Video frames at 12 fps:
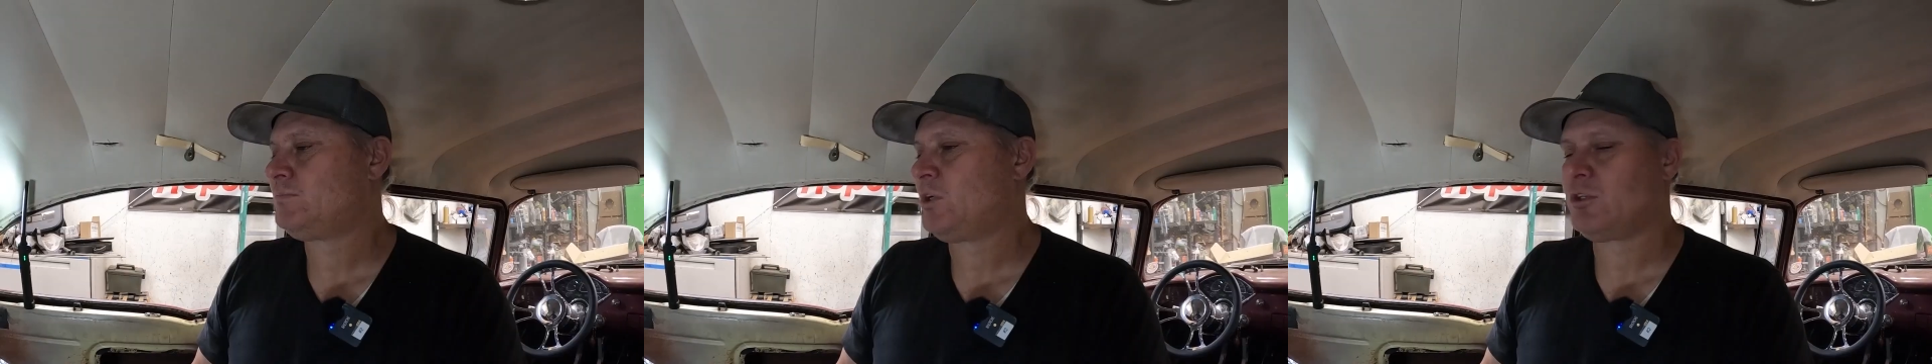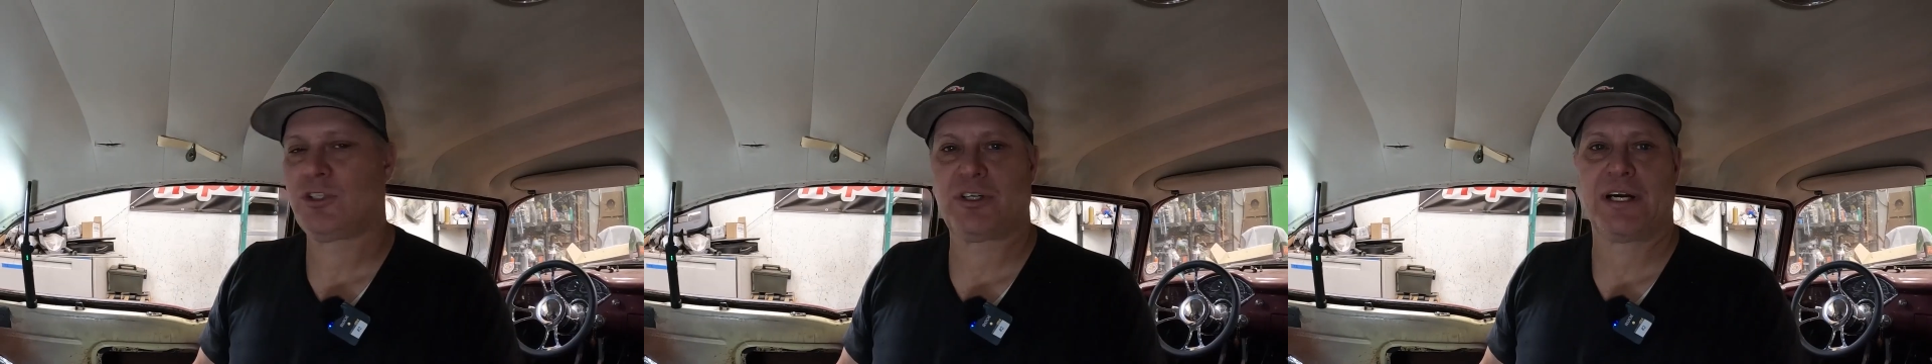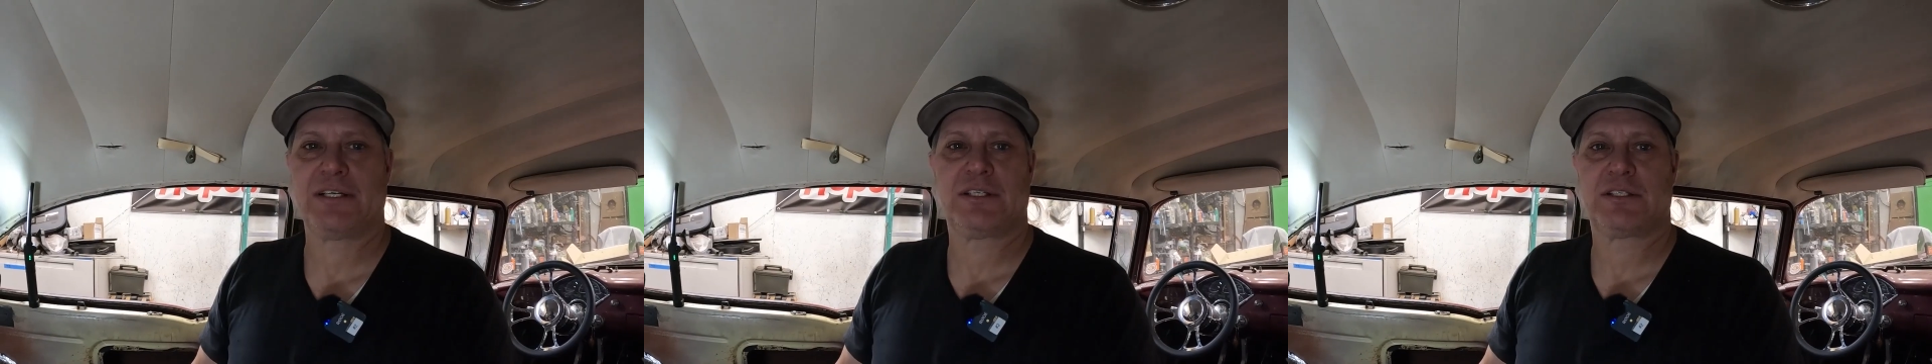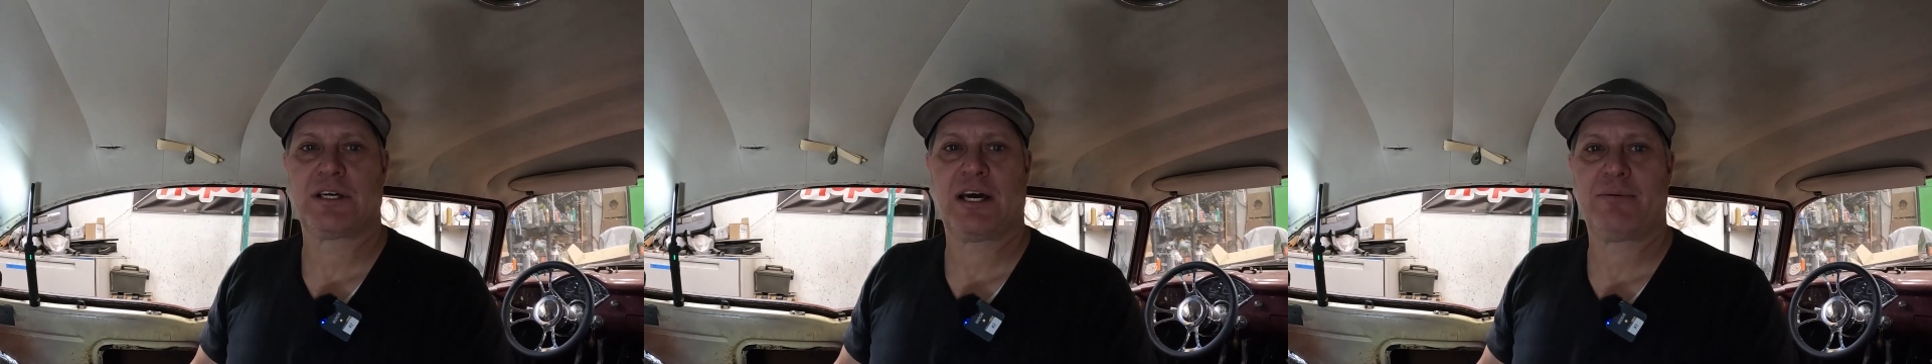No stress, it's
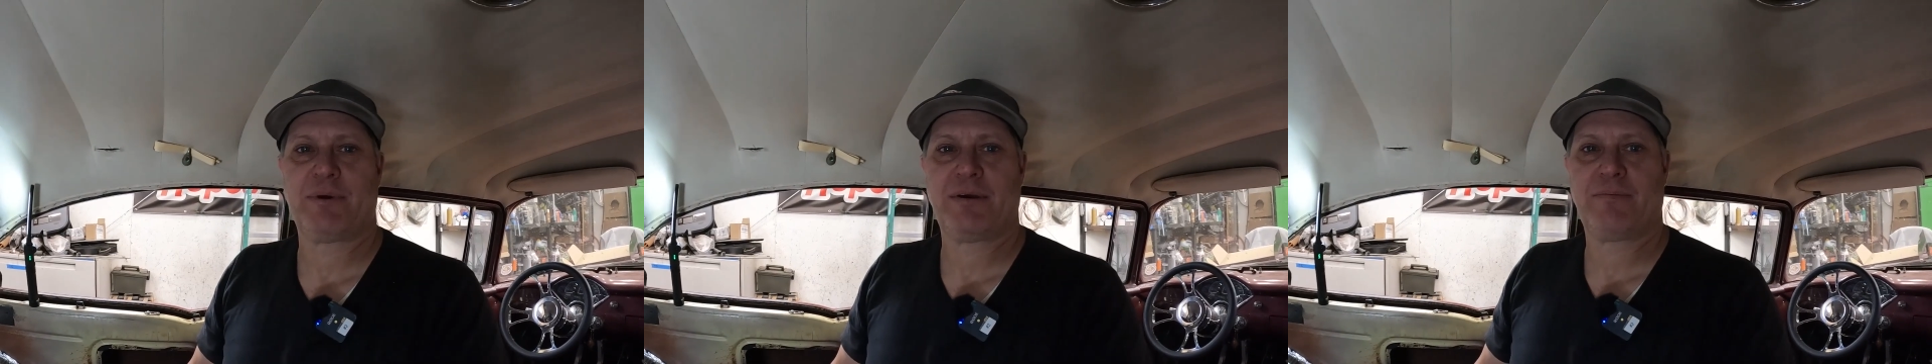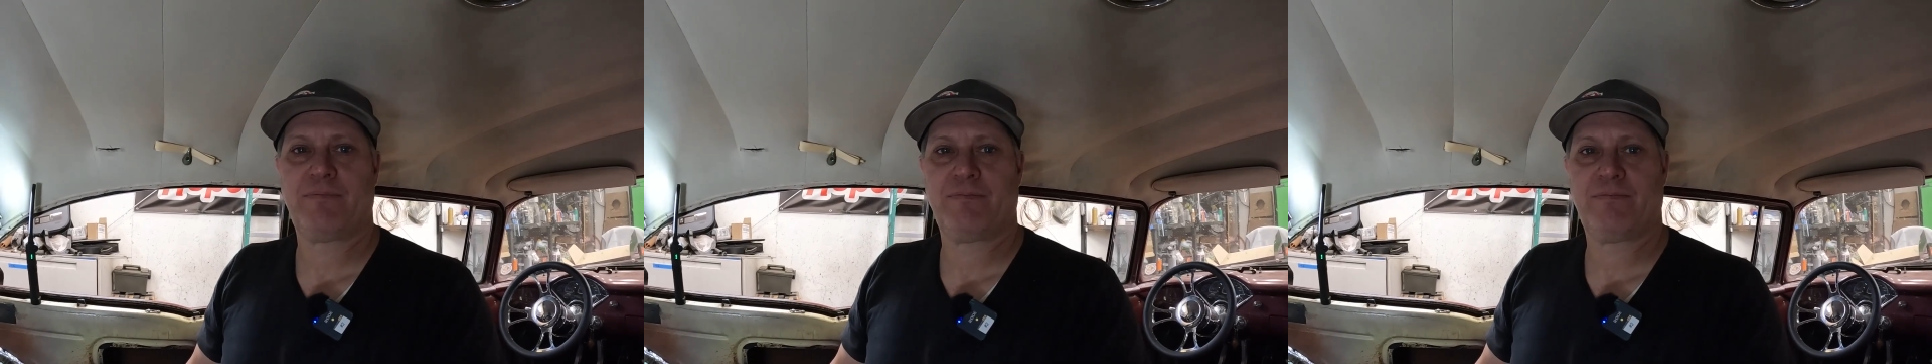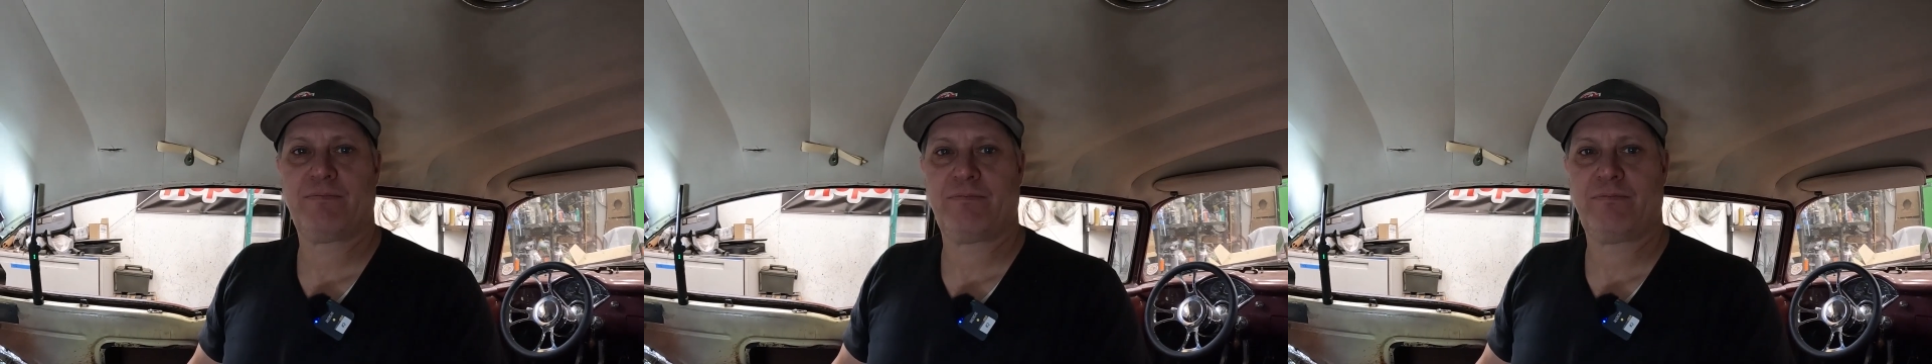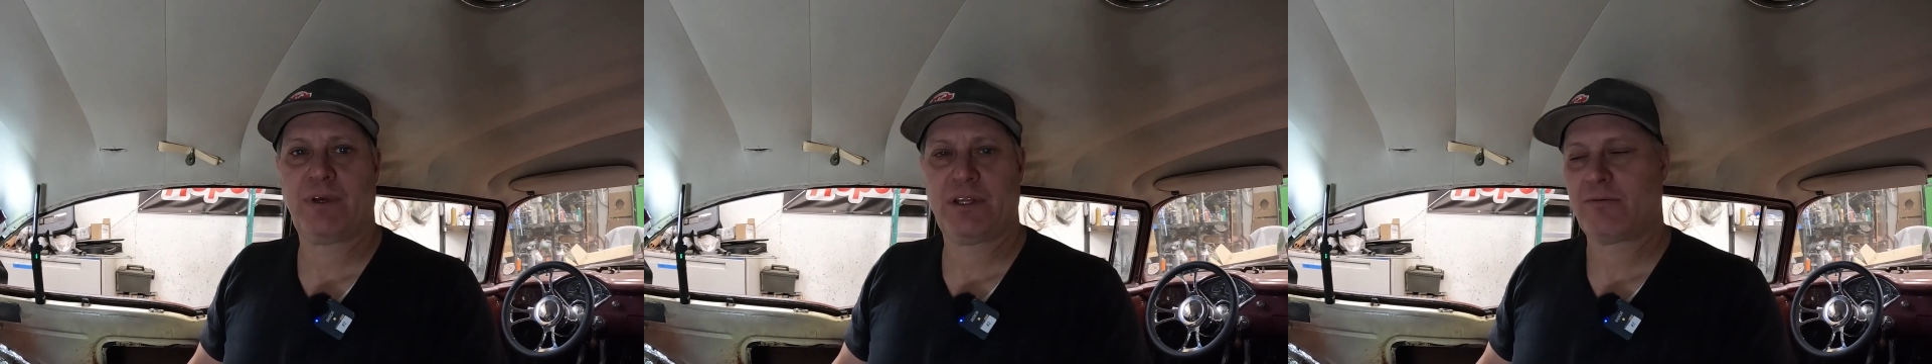got to be
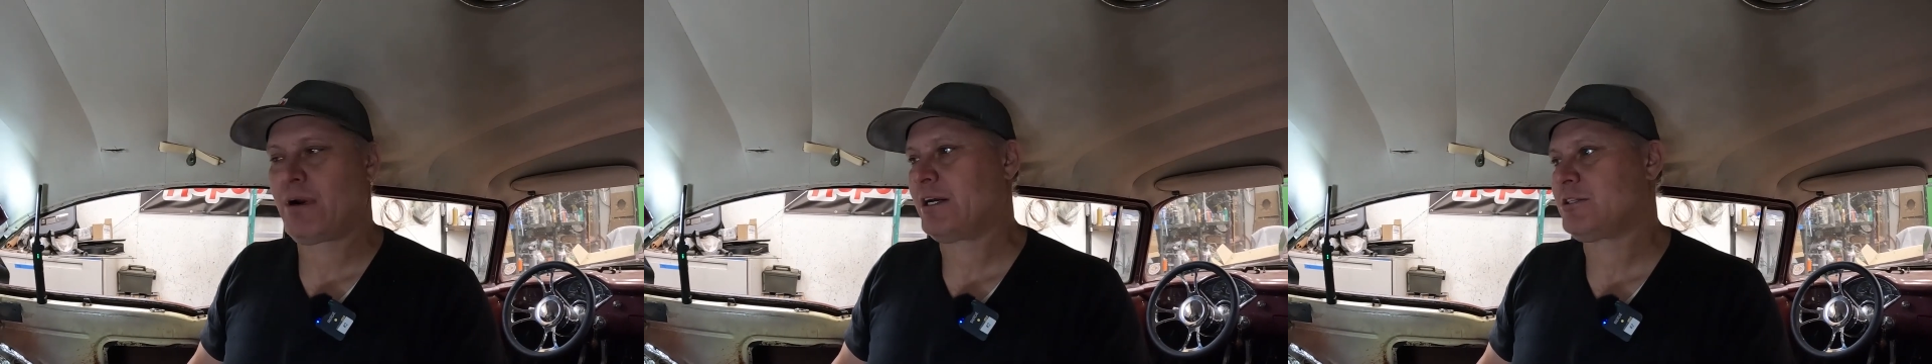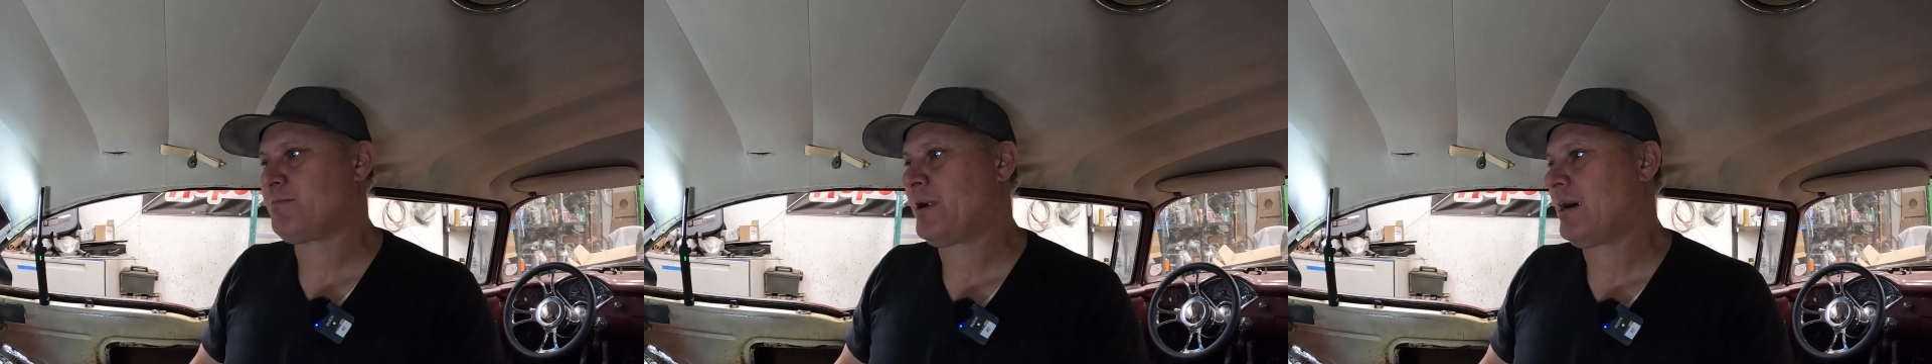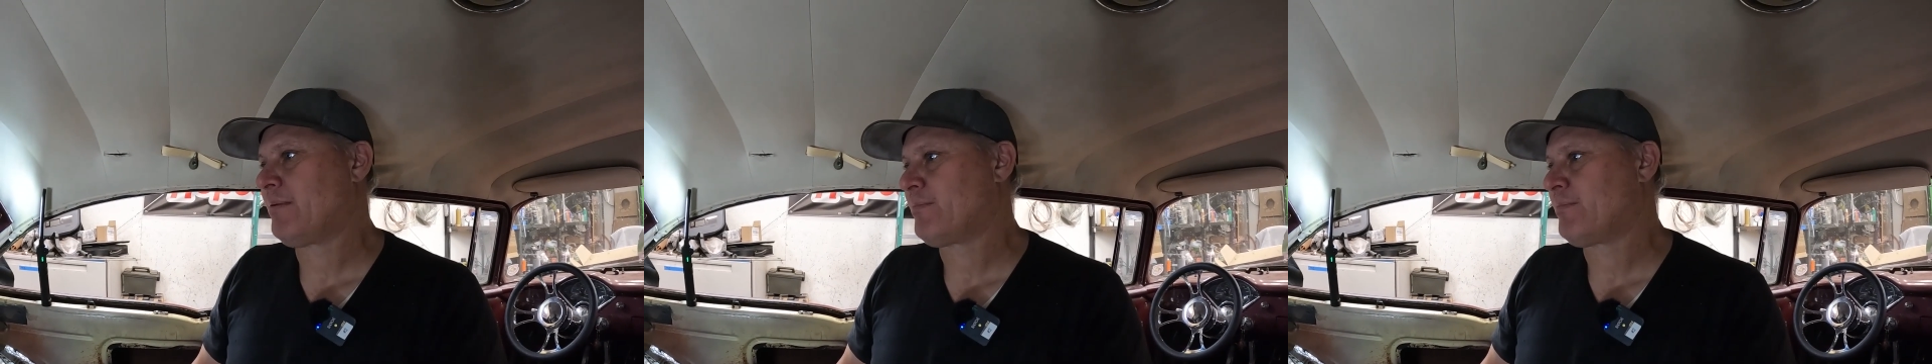in the right spot